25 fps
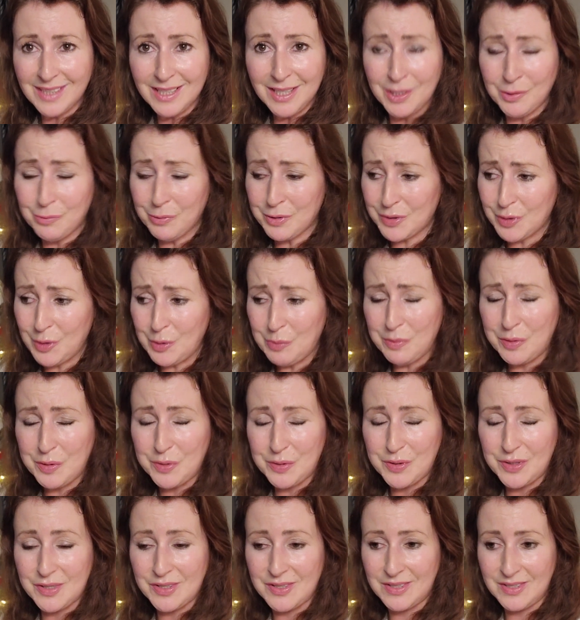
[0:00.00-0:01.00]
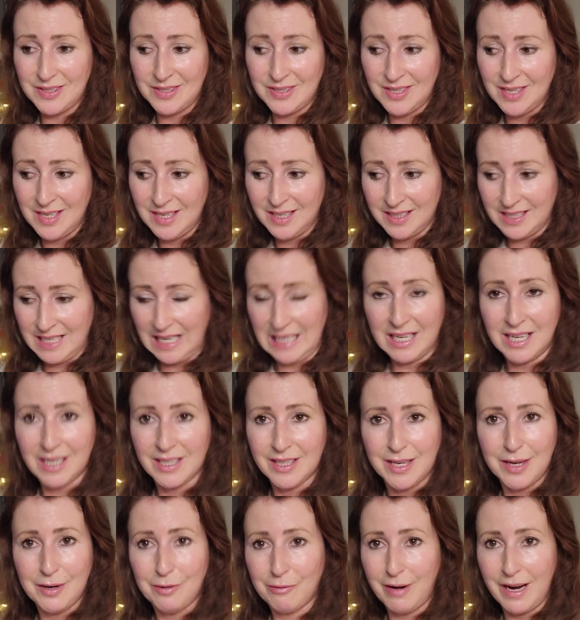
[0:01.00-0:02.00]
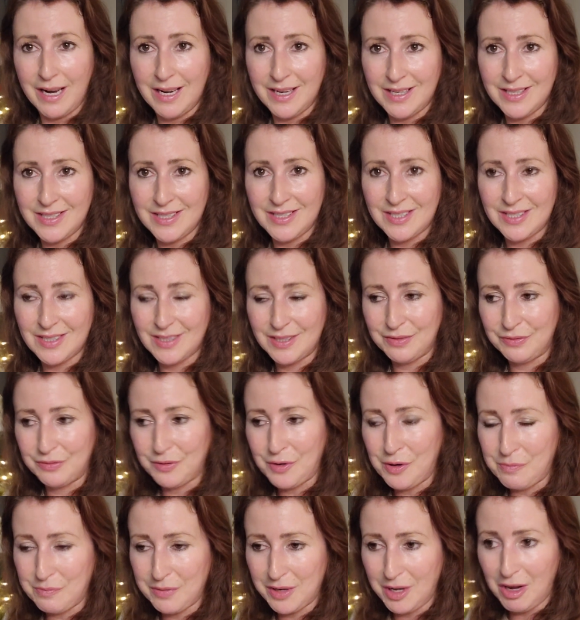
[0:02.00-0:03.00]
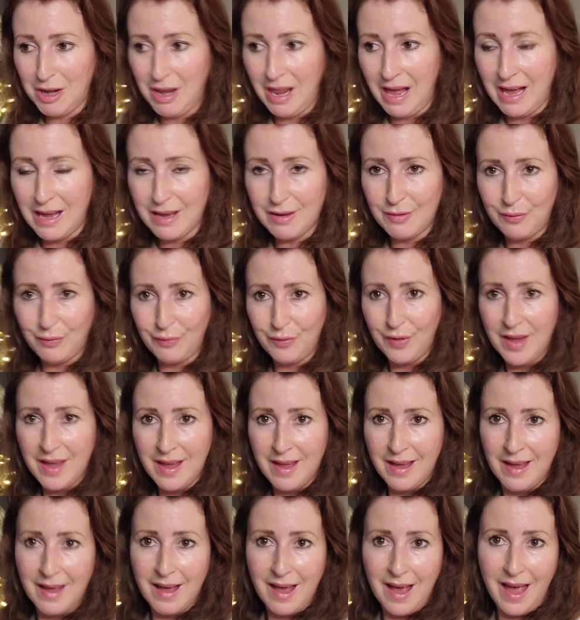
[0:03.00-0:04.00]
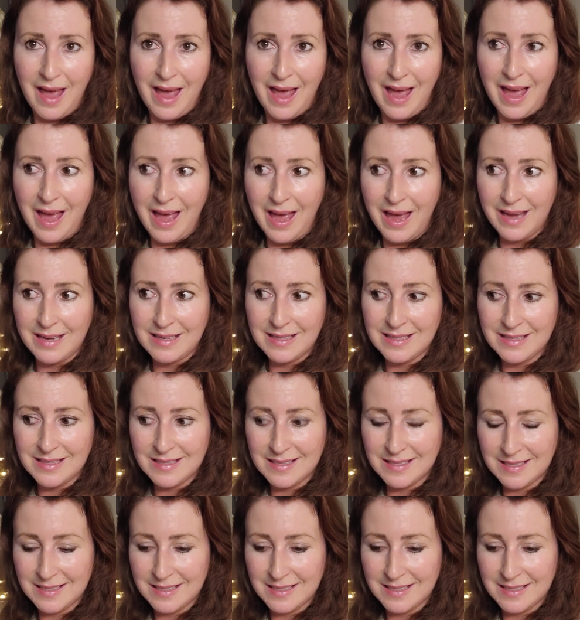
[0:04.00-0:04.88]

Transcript: It was almost suddenly erased from your life. And,